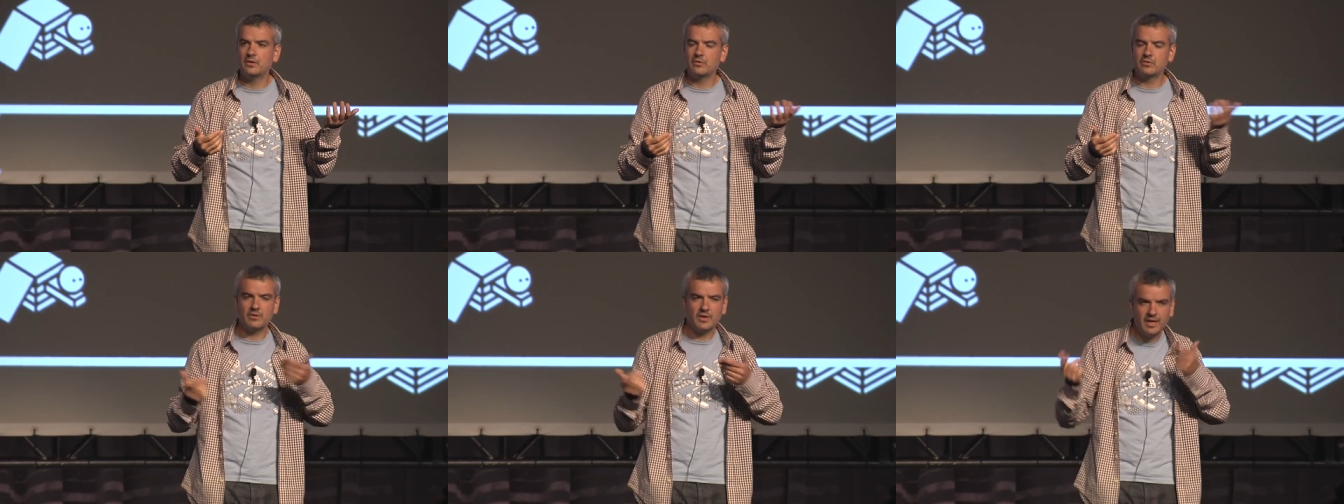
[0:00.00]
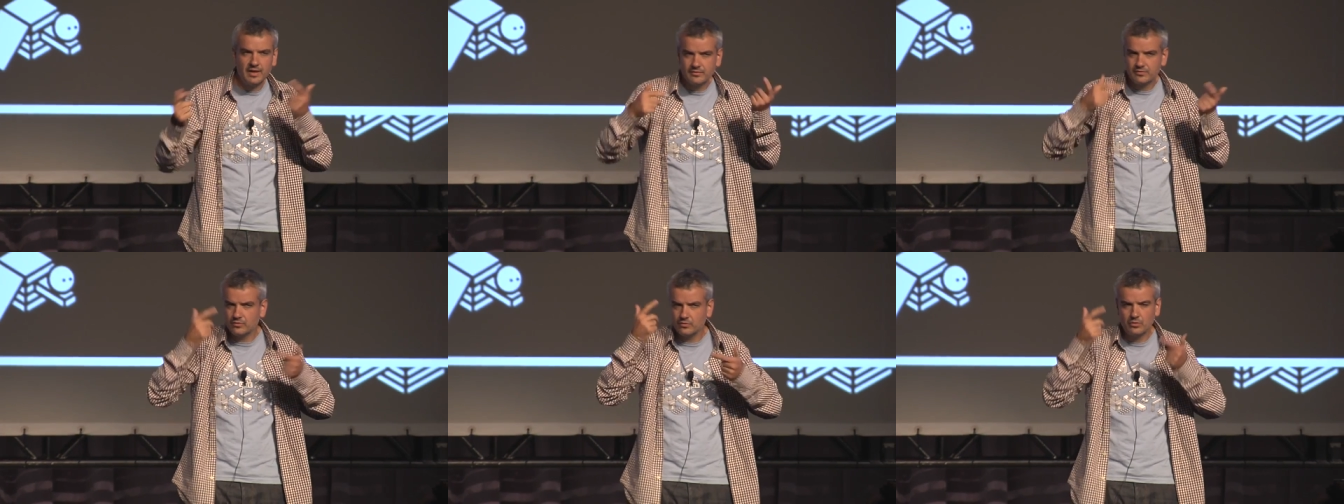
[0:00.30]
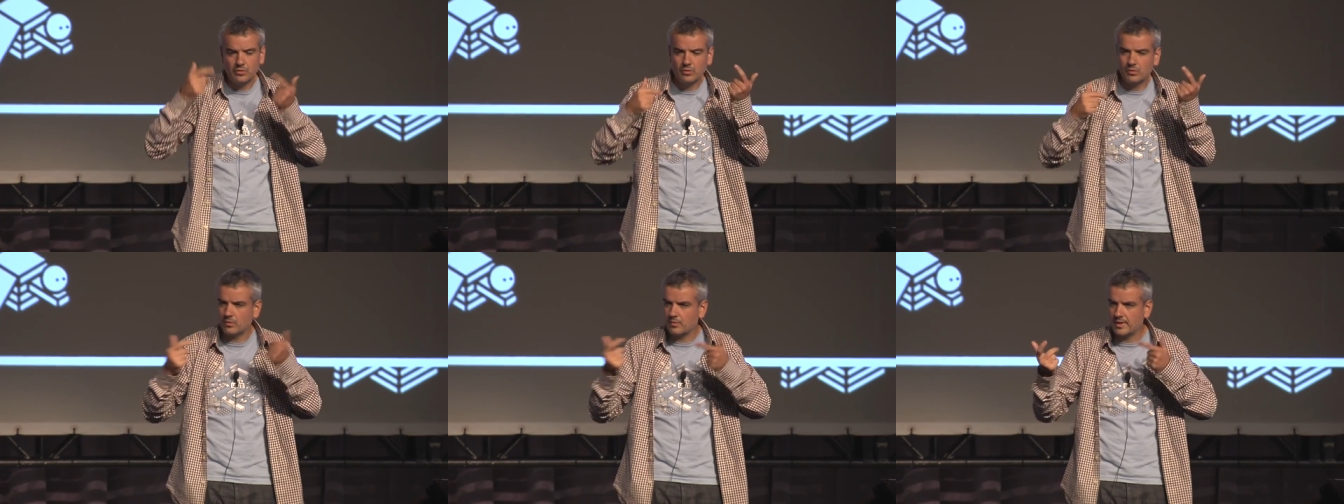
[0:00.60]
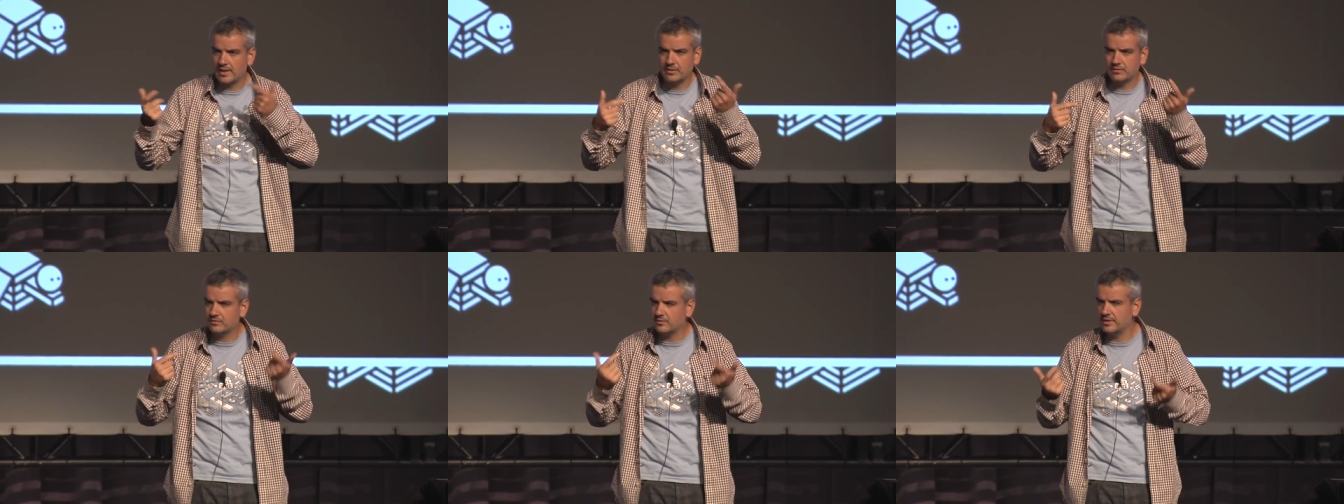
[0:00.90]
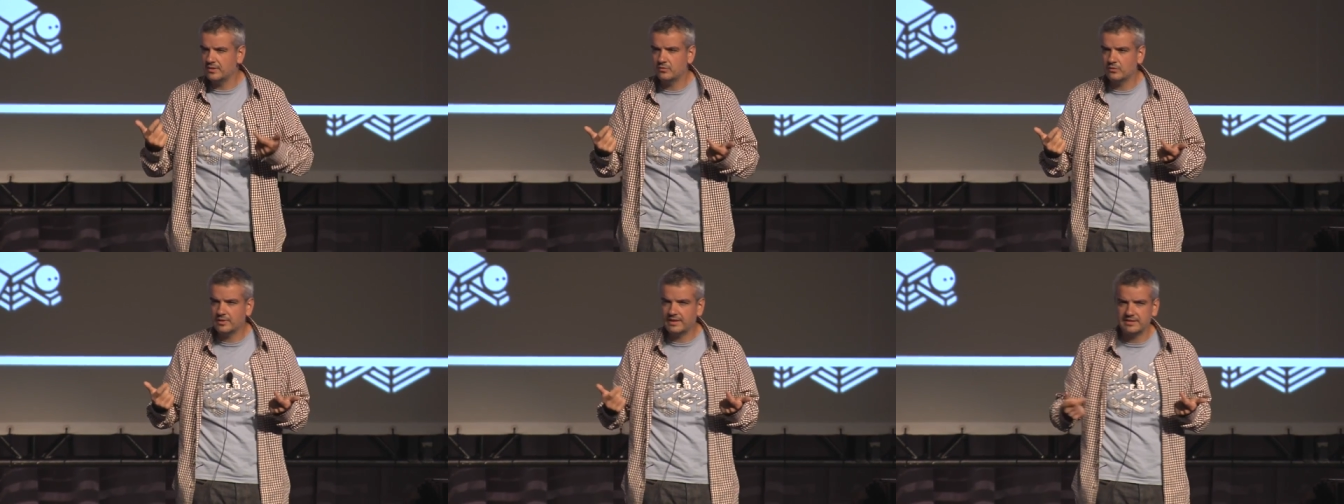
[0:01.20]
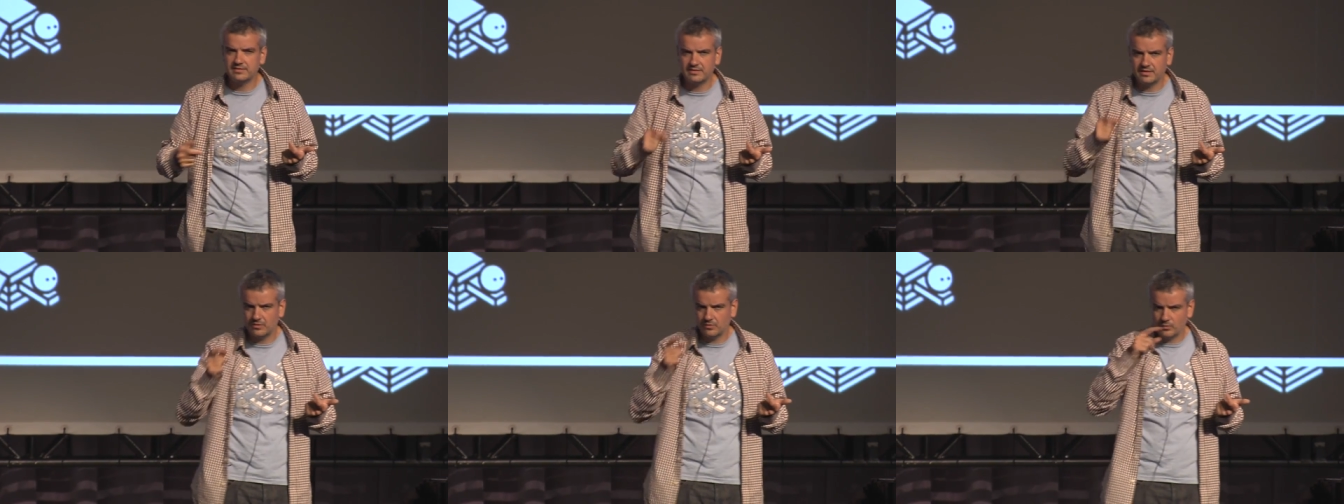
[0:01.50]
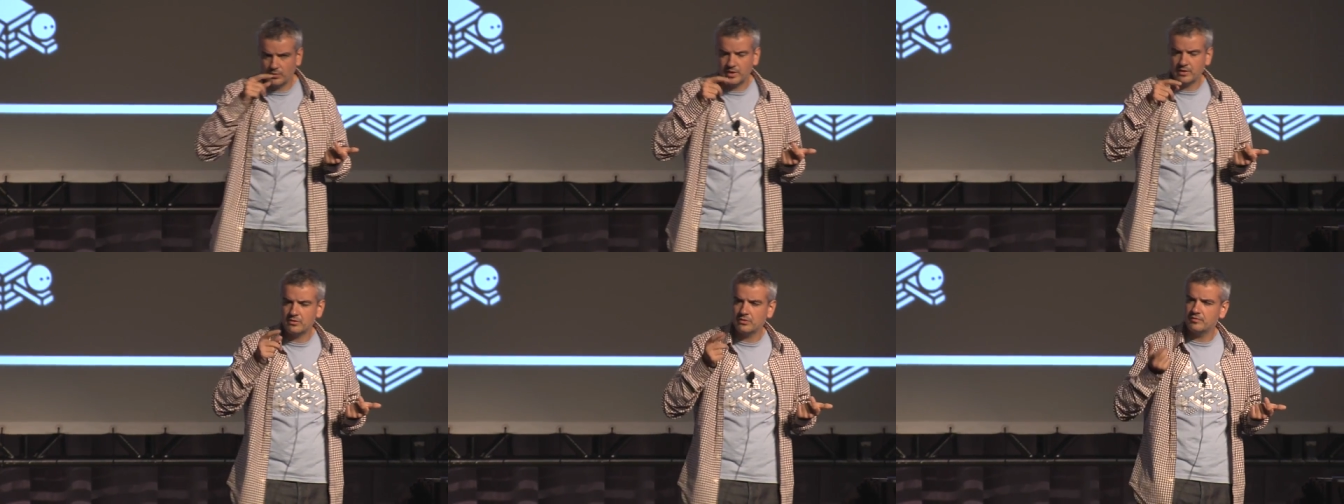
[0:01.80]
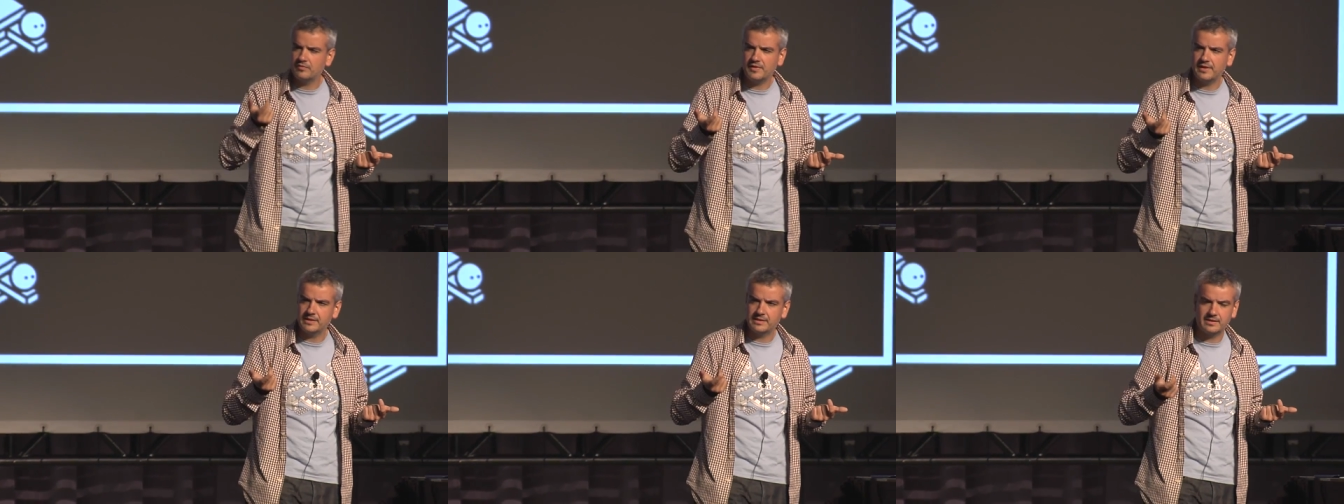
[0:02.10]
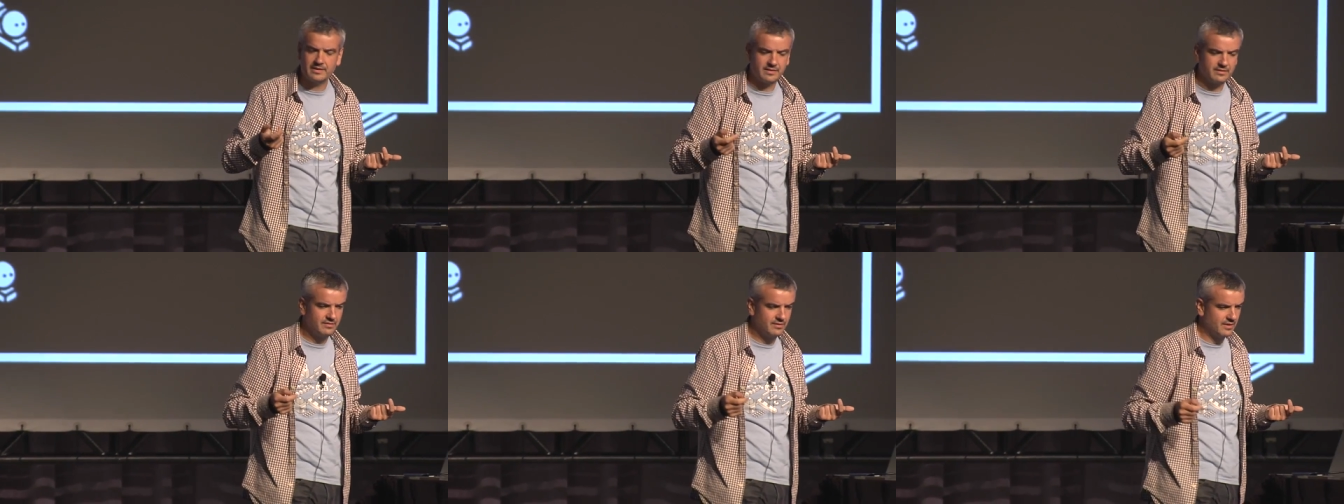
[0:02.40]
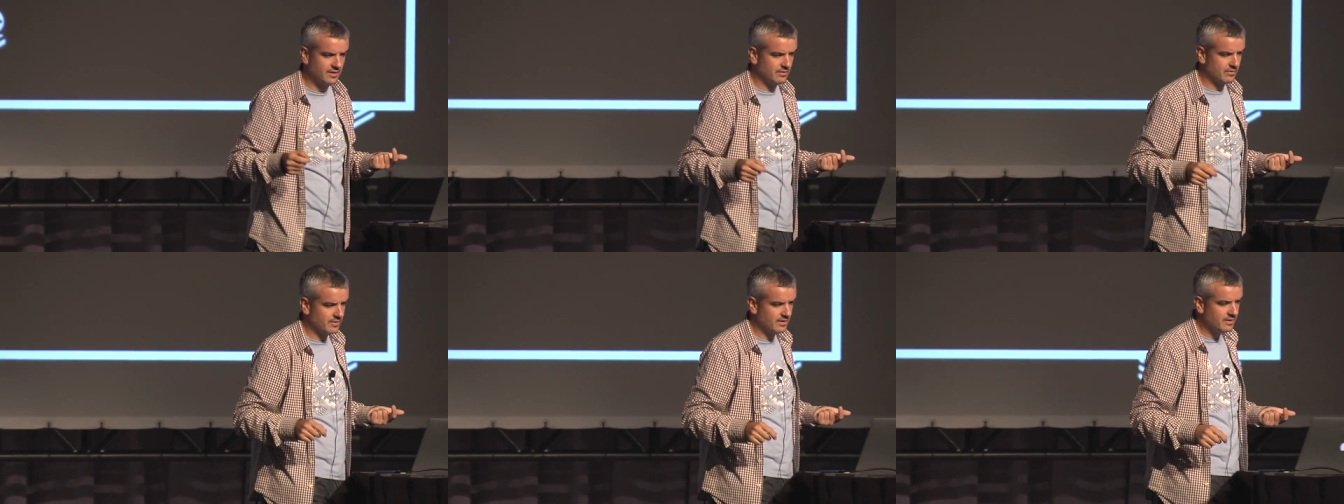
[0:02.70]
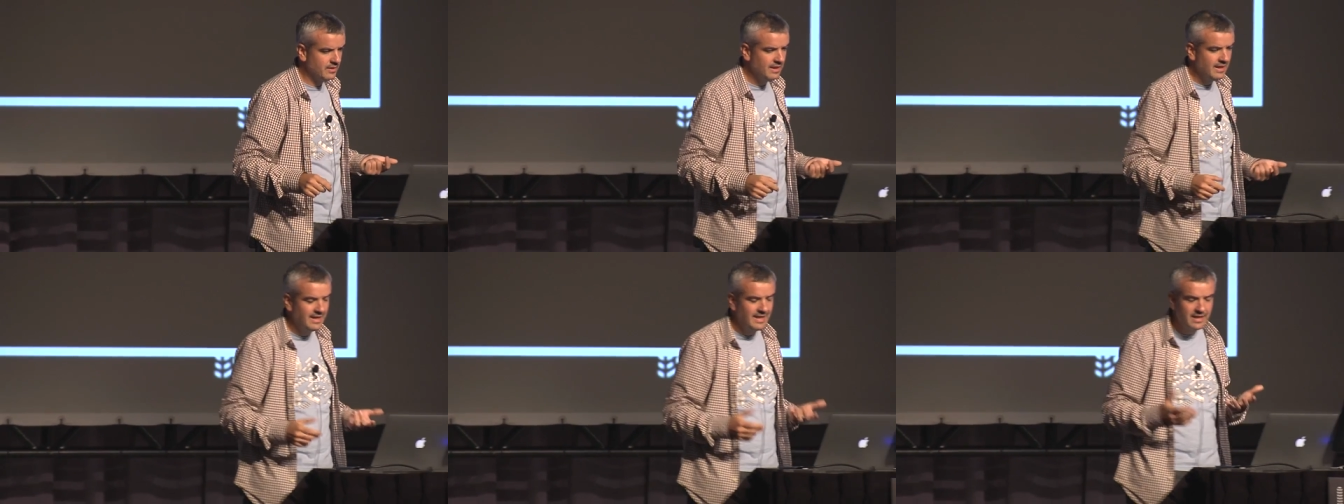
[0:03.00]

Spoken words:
You don't have to go around trying to guess out where you find the next thing, right?